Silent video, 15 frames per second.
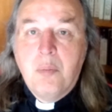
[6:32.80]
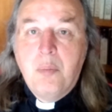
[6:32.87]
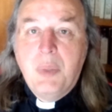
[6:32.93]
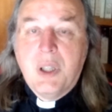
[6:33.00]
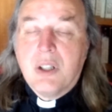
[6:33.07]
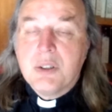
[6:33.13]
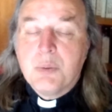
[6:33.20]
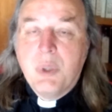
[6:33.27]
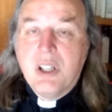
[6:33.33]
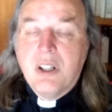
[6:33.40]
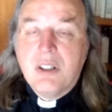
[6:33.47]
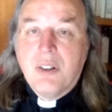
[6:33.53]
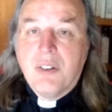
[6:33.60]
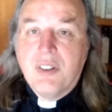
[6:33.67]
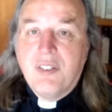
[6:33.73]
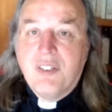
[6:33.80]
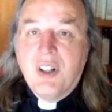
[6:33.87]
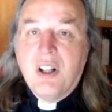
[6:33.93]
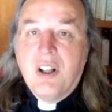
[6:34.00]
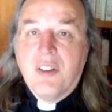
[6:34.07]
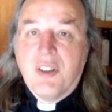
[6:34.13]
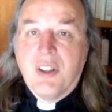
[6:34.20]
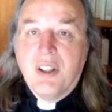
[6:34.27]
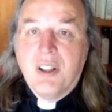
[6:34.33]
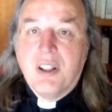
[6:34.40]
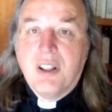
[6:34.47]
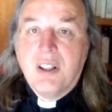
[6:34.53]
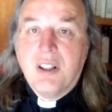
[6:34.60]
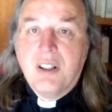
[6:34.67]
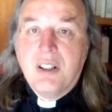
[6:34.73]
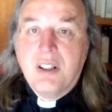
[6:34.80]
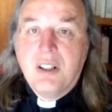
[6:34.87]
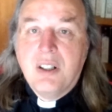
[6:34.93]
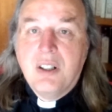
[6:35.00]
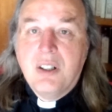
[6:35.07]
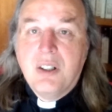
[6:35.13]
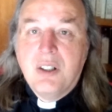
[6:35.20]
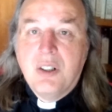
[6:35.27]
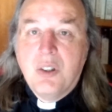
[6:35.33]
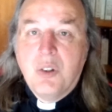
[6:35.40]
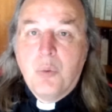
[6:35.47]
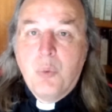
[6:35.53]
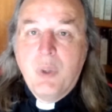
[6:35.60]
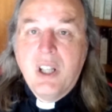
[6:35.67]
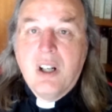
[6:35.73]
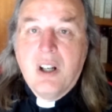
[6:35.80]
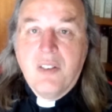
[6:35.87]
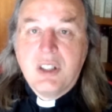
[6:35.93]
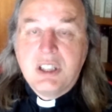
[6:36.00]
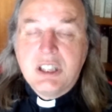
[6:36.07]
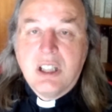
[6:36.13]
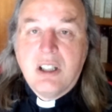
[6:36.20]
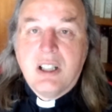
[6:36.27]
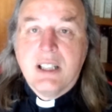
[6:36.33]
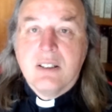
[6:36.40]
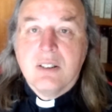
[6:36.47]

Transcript: Because we are not the father, we are the child.